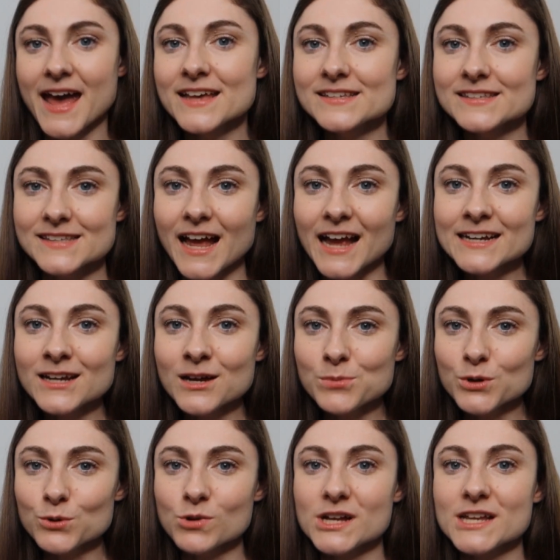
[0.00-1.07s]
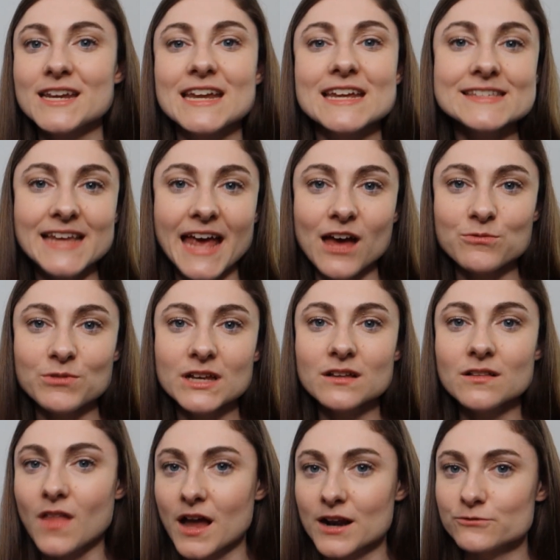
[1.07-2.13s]
Sign number one is having a
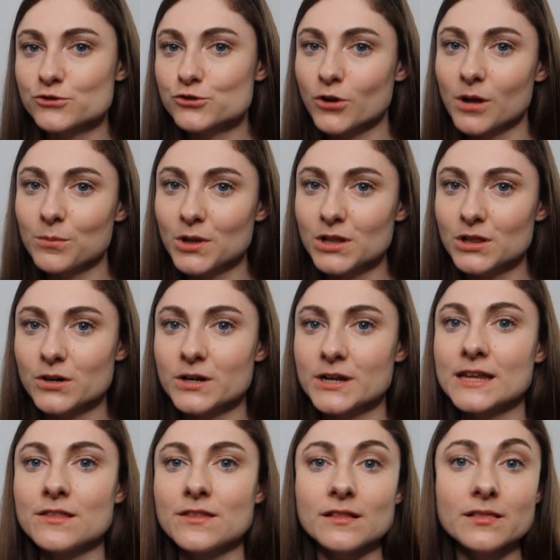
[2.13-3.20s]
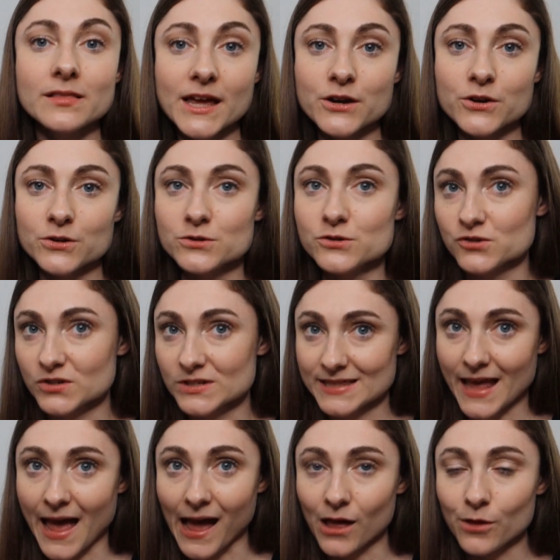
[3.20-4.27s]
lot of trouble learning the letters, just
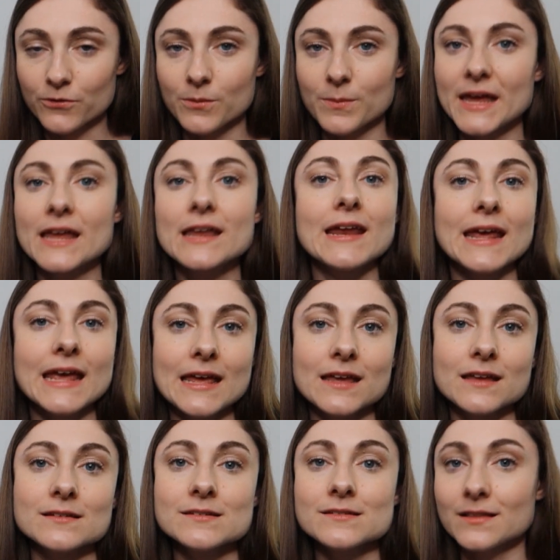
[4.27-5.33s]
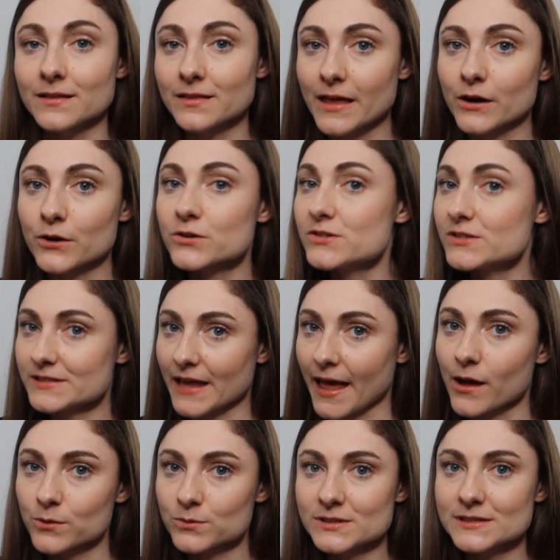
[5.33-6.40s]
the alphabet and the letter
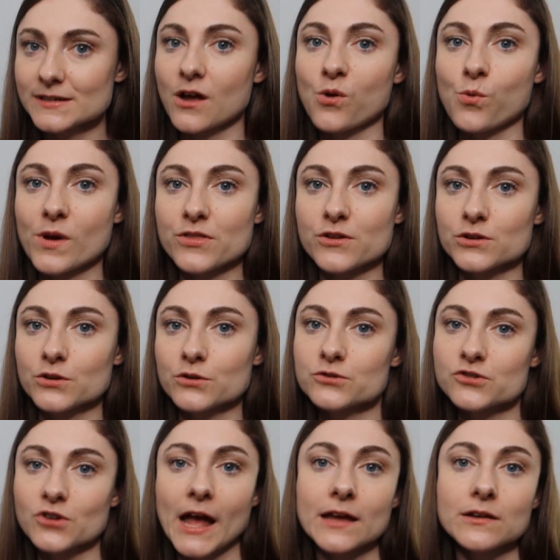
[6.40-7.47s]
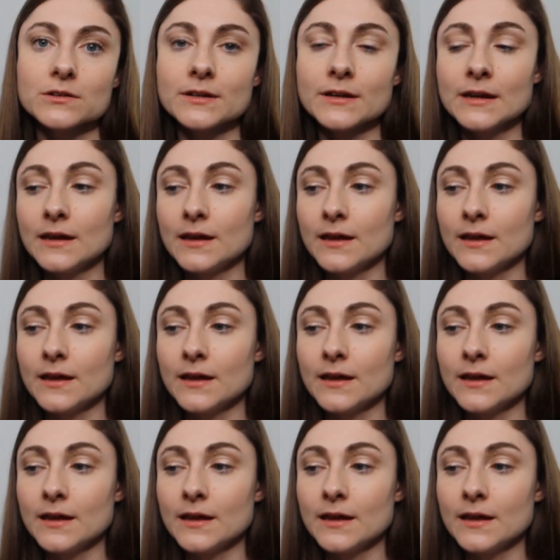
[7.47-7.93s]
sounds. Now, whether your child